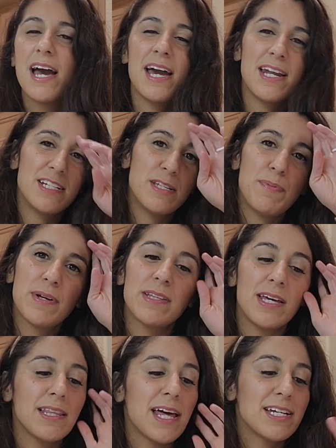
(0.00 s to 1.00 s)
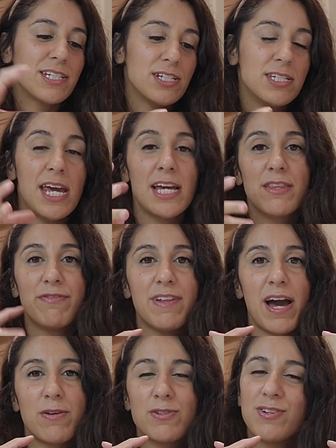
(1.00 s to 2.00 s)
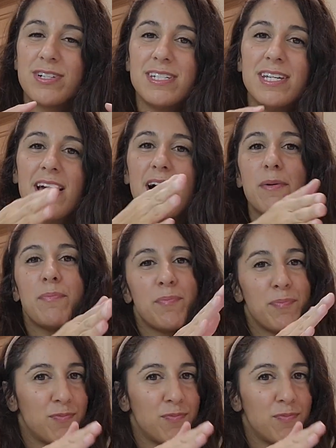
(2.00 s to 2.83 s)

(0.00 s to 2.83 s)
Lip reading: And I typically like to take the flour tortilla,